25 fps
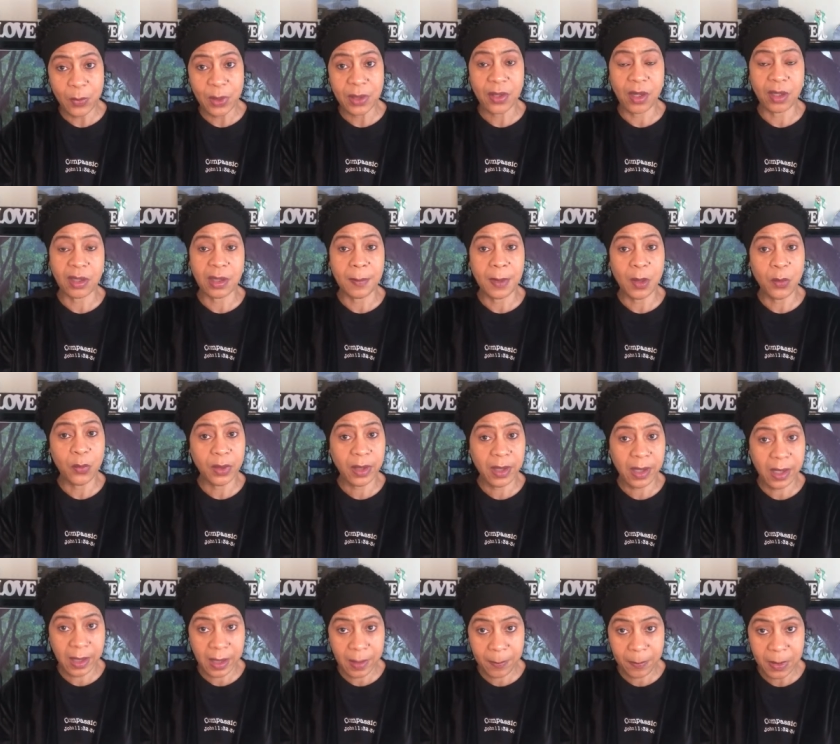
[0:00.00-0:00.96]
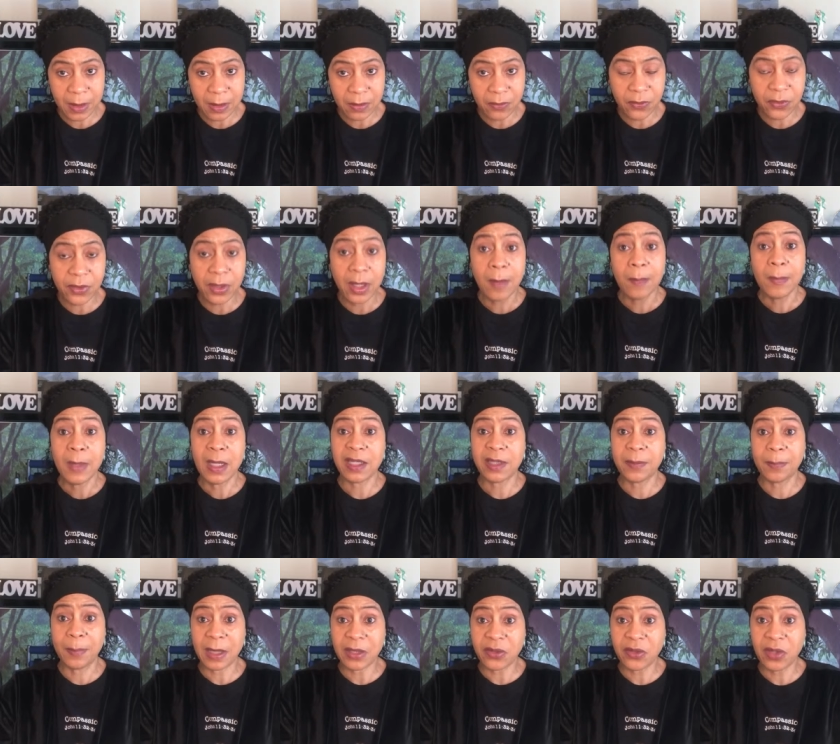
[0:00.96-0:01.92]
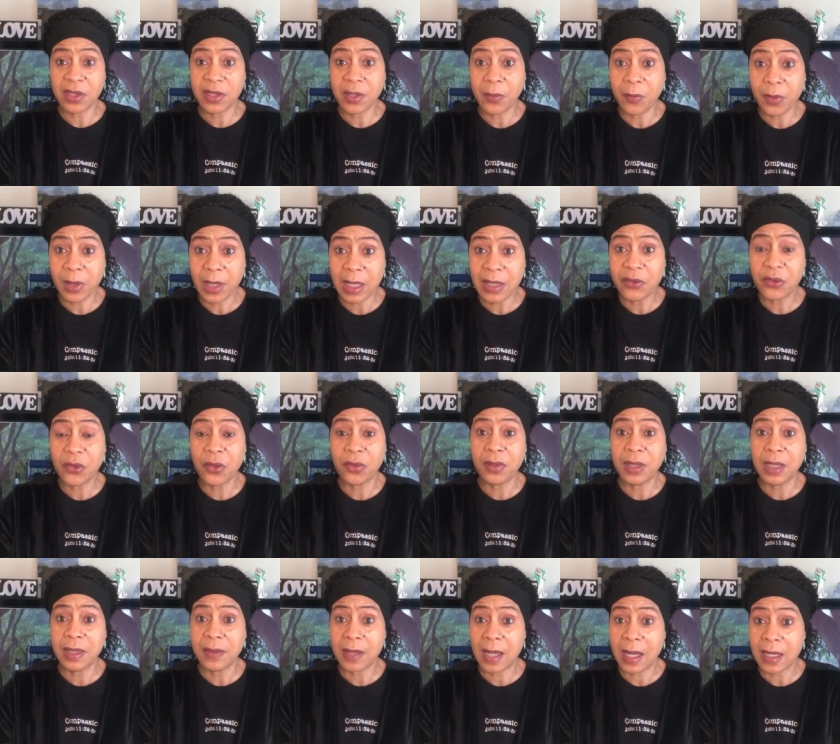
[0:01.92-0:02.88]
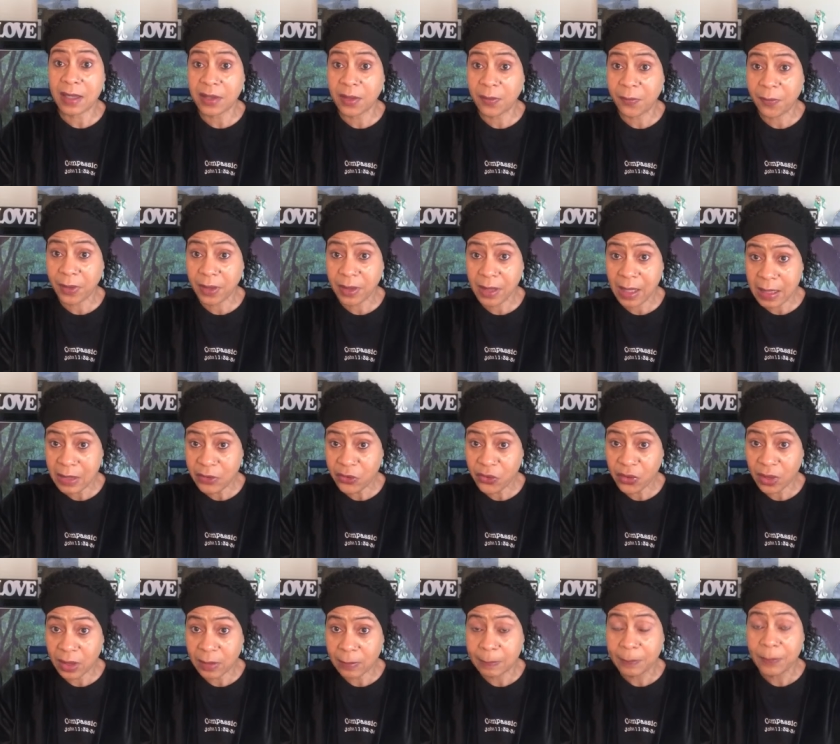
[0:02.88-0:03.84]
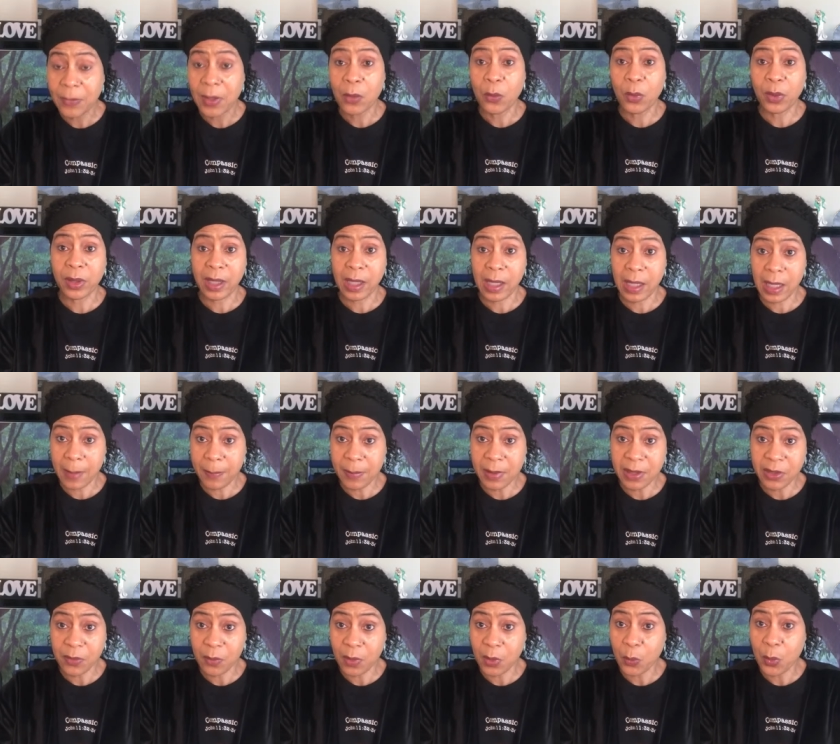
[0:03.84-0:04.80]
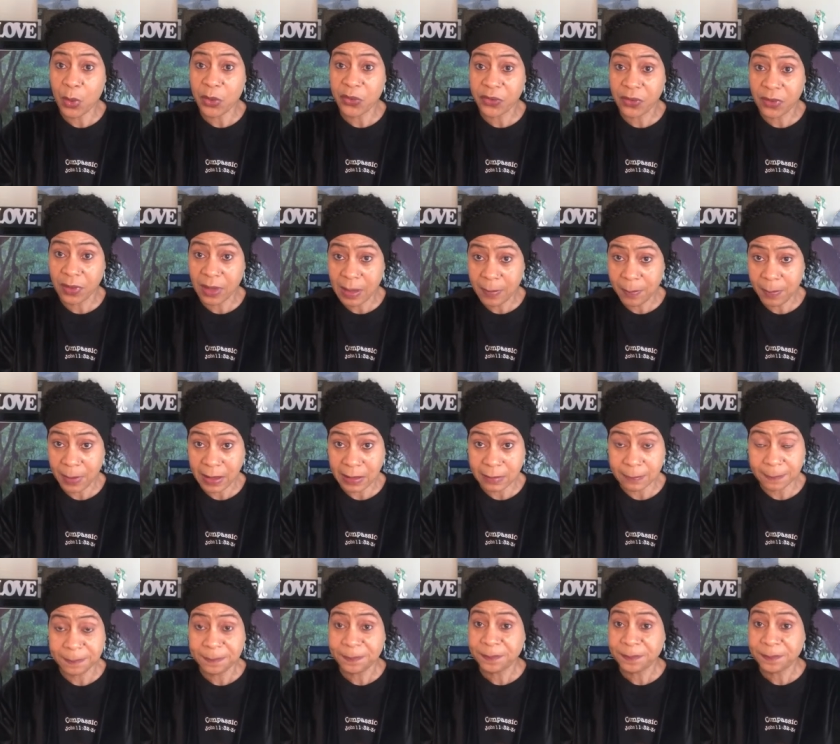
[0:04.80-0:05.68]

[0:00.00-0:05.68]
We talked about what happens, especially as it relates to detoxification. What happens when we're sleeping?